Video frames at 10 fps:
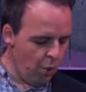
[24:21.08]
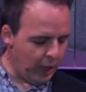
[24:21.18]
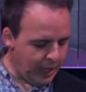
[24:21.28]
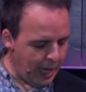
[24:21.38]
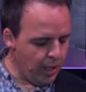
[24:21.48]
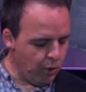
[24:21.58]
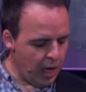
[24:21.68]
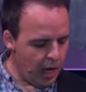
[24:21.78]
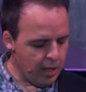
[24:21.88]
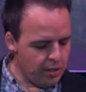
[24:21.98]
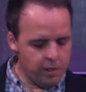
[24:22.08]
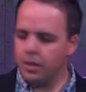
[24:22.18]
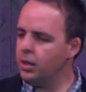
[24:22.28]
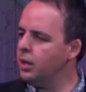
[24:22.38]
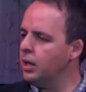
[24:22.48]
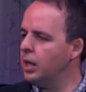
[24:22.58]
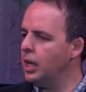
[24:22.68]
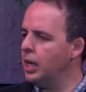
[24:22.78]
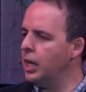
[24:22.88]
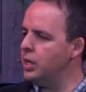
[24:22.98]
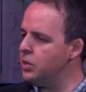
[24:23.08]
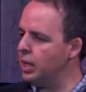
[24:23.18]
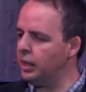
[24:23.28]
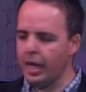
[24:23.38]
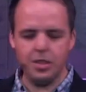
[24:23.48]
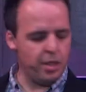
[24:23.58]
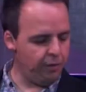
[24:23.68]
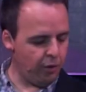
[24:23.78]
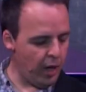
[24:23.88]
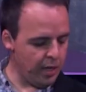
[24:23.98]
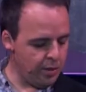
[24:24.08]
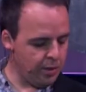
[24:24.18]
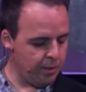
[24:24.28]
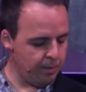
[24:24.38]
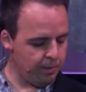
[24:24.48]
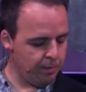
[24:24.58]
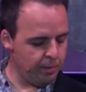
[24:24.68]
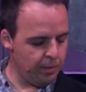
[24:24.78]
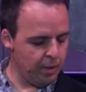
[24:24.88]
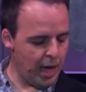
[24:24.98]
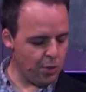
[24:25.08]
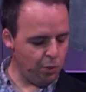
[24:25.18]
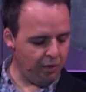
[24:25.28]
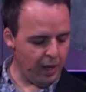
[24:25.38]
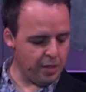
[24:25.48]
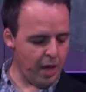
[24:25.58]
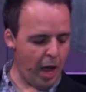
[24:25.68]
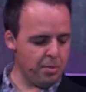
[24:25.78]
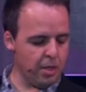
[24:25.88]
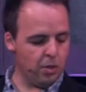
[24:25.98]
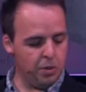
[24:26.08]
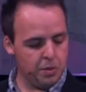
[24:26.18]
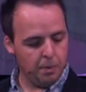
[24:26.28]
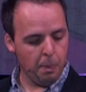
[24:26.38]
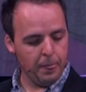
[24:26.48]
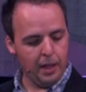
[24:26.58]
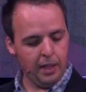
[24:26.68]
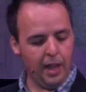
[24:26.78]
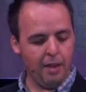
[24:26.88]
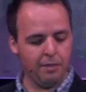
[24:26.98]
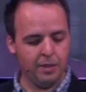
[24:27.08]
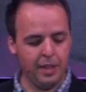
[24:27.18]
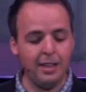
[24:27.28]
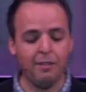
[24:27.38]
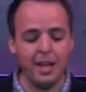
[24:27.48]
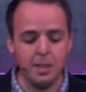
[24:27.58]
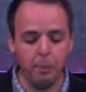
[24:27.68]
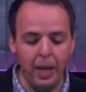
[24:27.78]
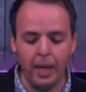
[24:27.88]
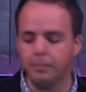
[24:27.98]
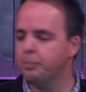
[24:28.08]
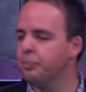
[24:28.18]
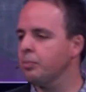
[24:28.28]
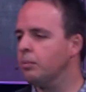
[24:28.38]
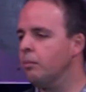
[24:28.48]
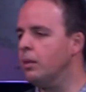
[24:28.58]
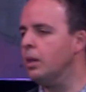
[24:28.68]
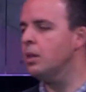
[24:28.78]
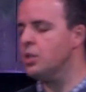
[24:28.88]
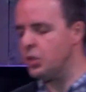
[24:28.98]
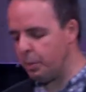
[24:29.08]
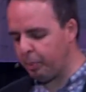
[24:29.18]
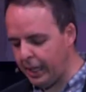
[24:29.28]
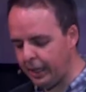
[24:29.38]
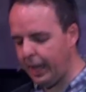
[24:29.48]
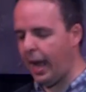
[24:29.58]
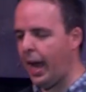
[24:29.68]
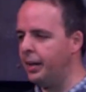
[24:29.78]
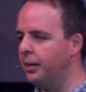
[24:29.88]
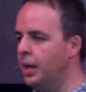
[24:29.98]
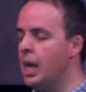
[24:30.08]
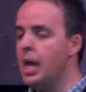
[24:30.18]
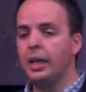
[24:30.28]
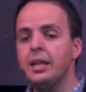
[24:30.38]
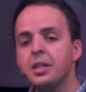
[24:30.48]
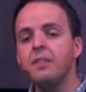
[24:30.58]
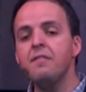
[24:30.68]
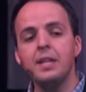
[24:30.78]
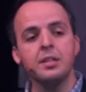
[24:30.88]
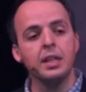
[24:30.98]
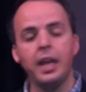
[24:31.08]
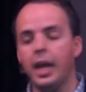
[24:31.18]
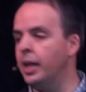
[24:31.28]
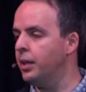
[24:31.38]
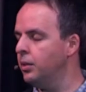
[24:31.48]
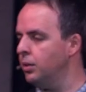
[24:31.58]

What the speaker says: what Daniel does is a lesson for us as we face obstacles in life. They devised a plan. This is the plan that they had. Let's convince the king